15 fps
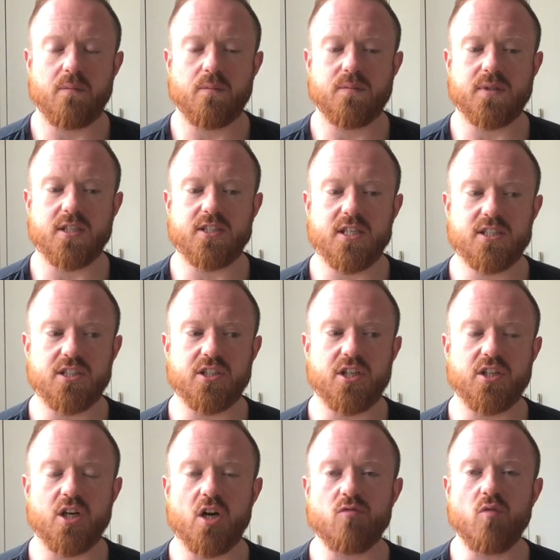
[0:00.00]
digestion can
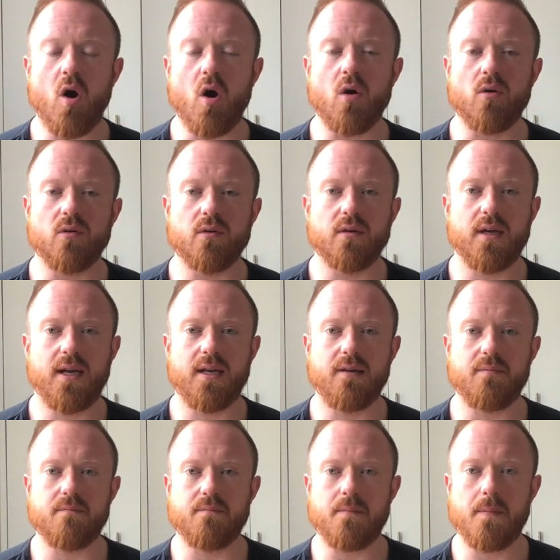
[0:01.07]
go wrong
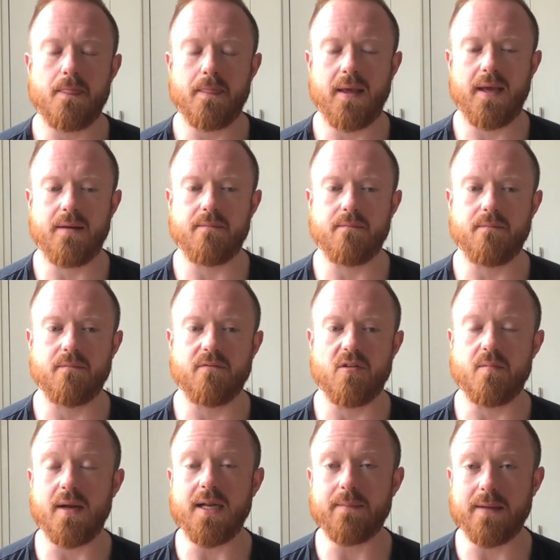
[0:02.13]
for
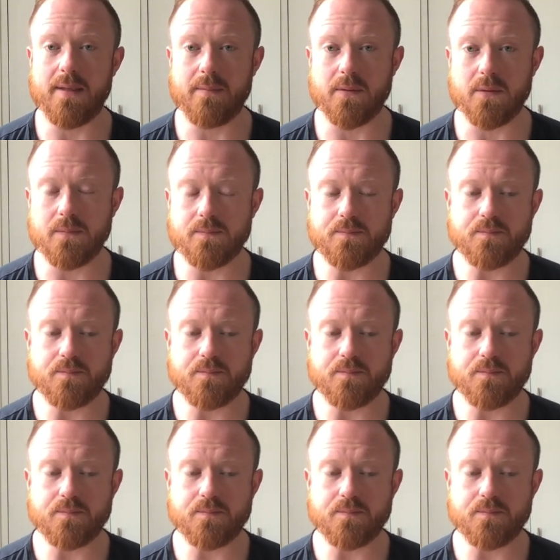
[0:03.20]
many people,